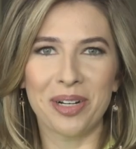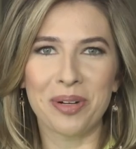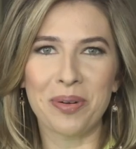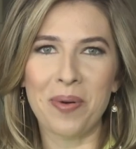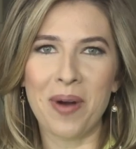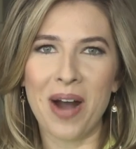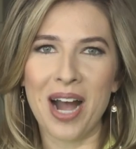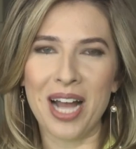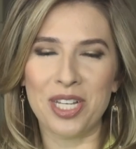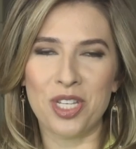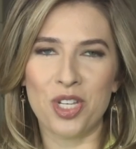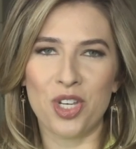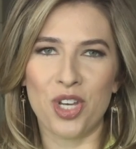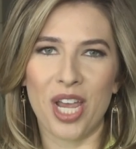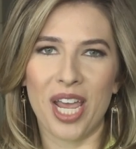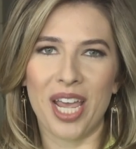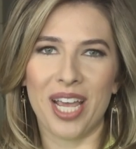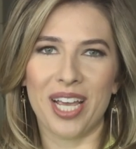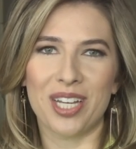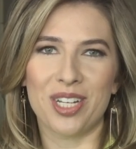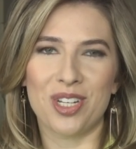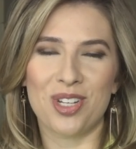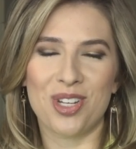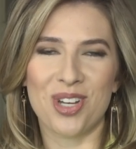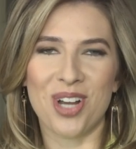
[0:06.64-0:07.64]

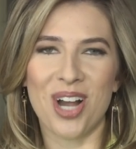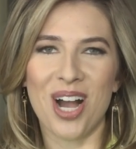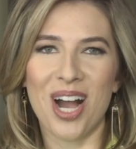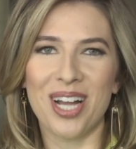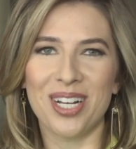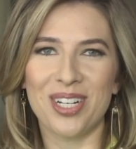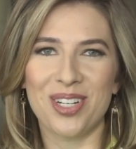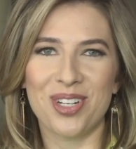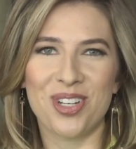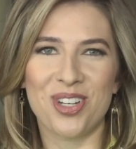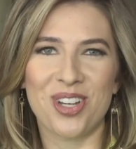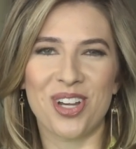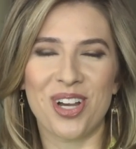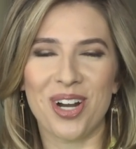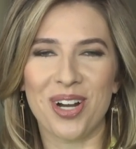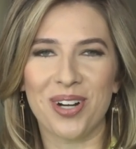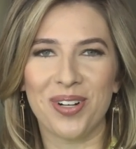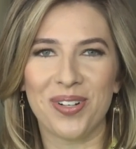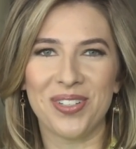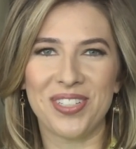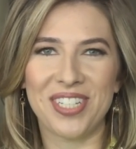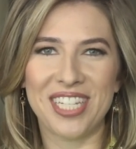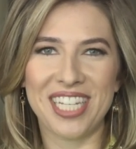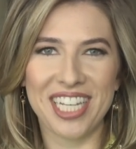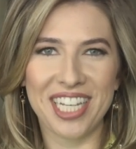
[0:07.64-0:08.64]
watching SHOT
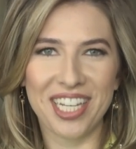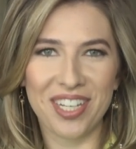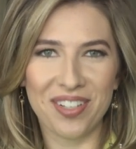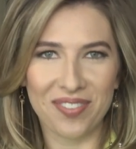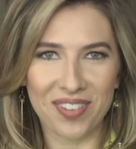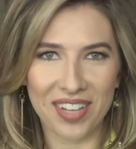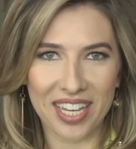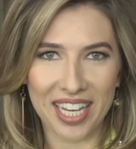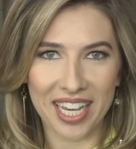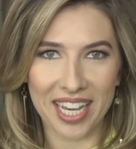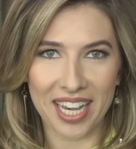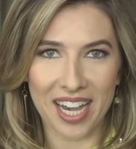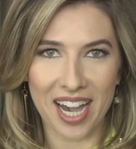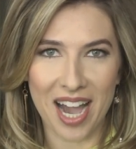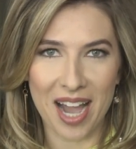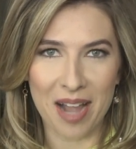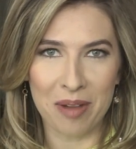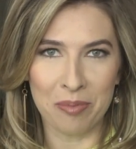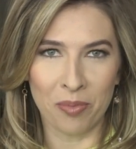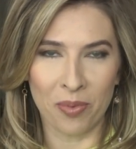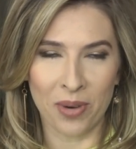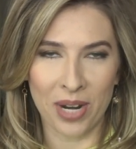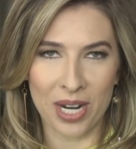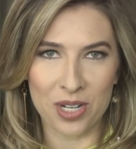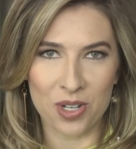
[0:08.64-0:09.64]
Show TV.
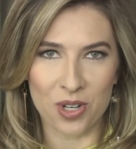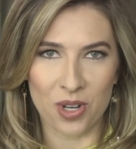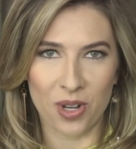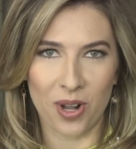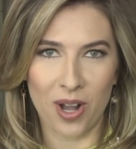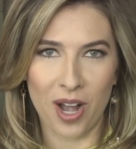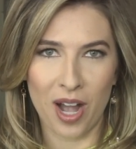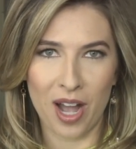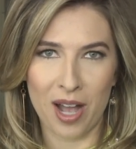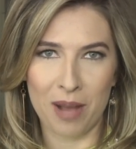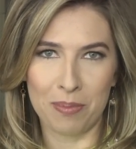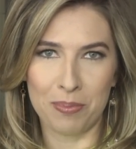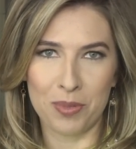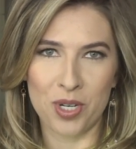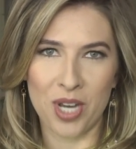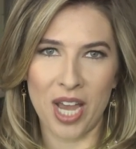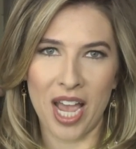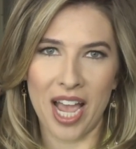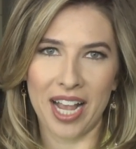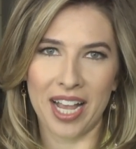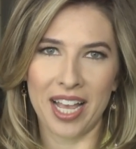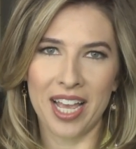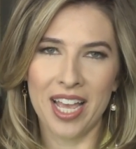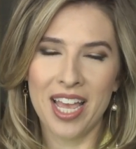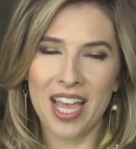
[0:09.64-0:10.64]
I'm Rachel
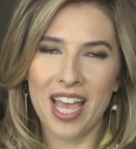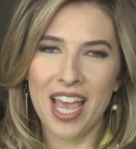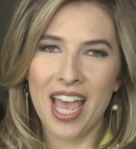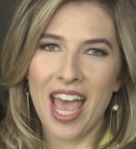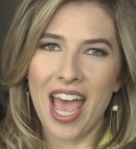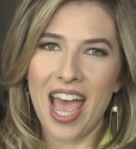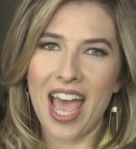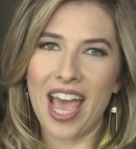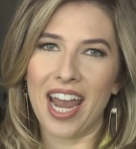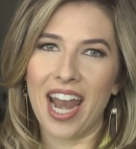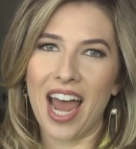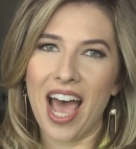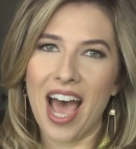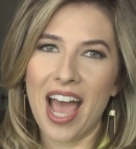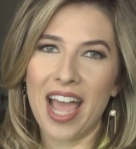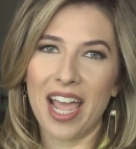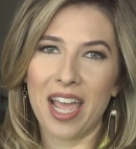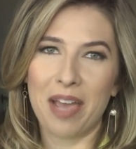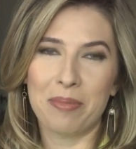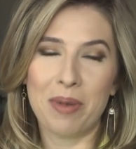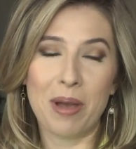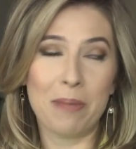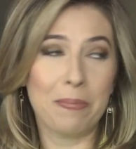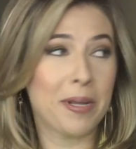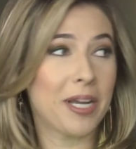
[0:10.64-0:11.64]
Kopczyk, and I
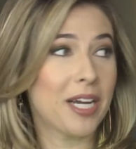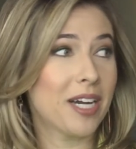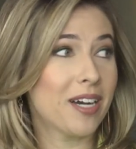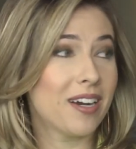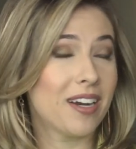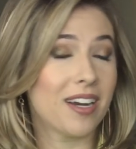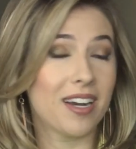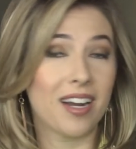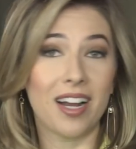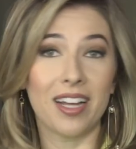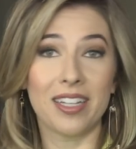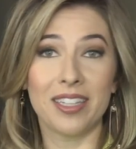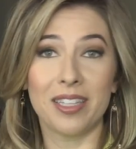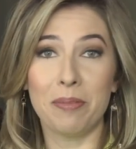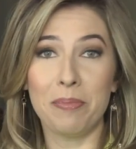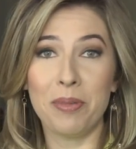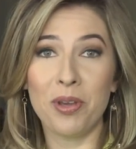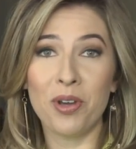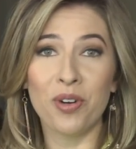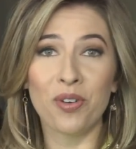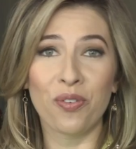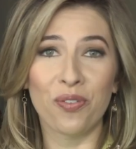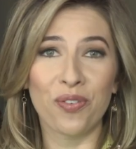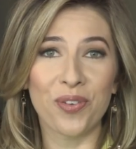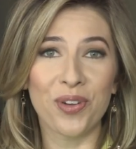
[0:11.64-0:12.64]
am up here on the
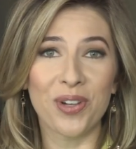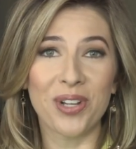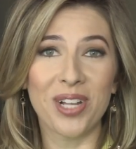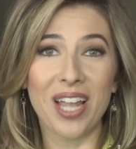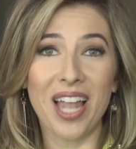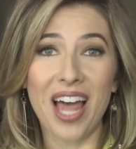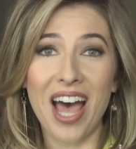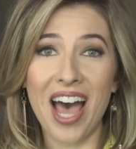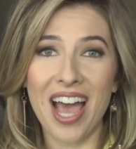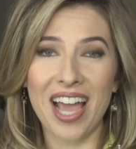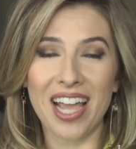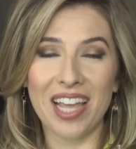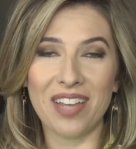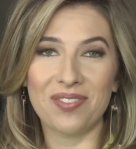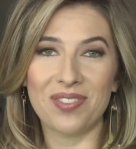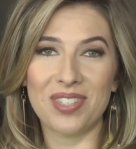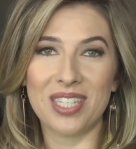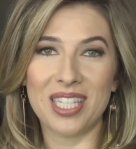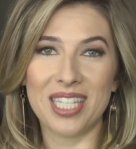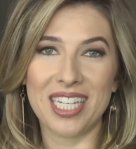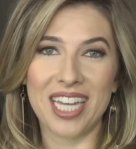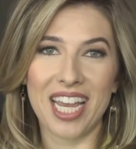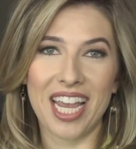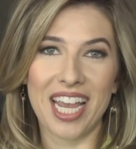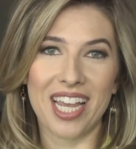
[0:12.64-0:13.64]
beautiful live
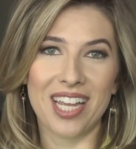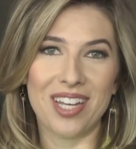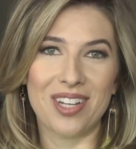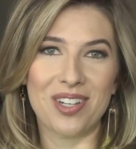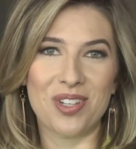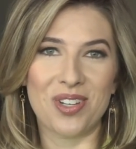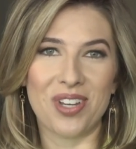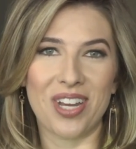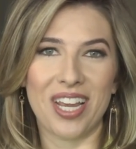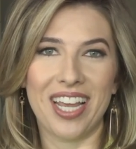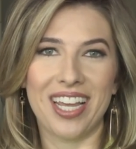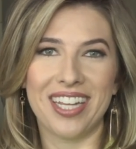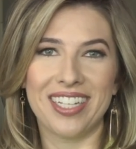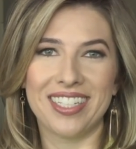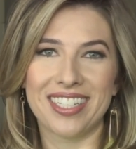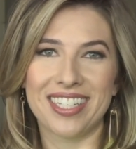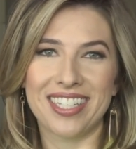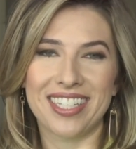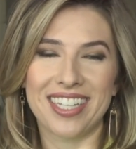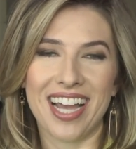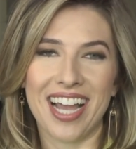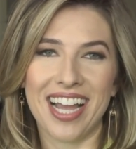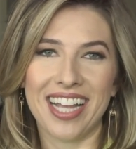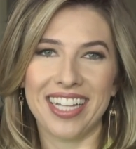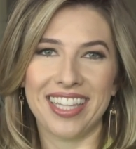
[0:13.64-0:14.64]
stage
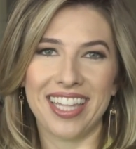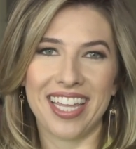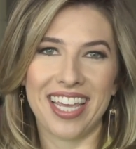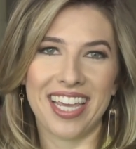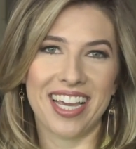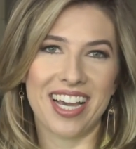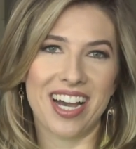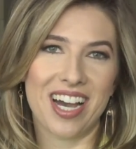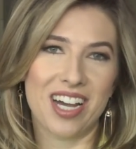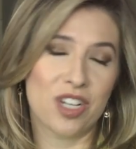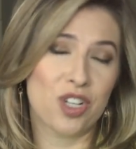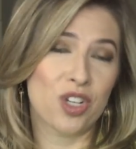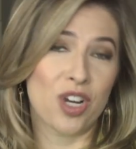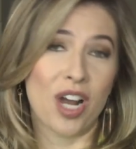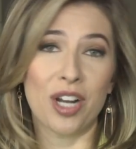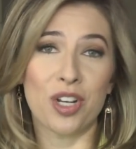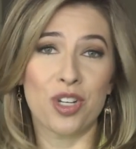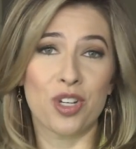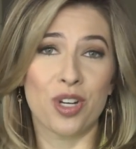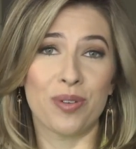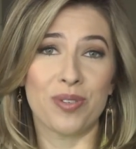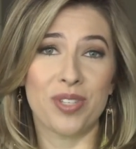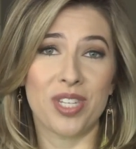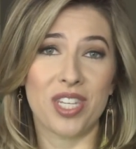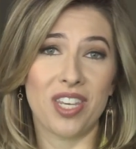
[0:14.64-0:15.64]
inside the uh,
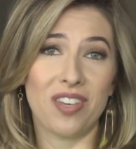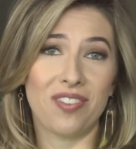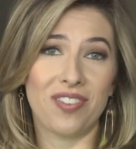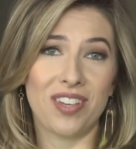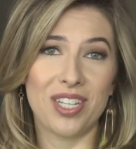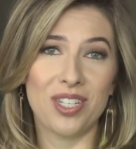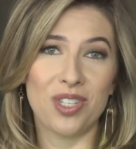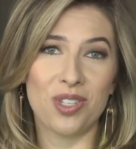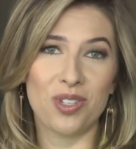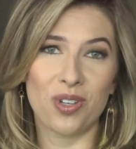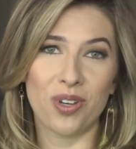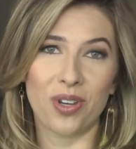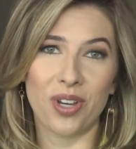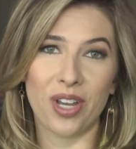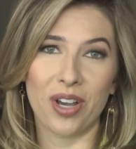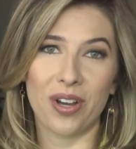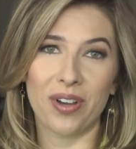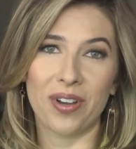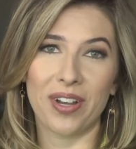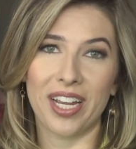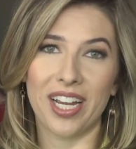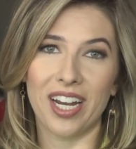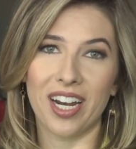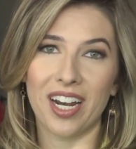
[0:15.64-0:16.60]
SHOT Show TV studio here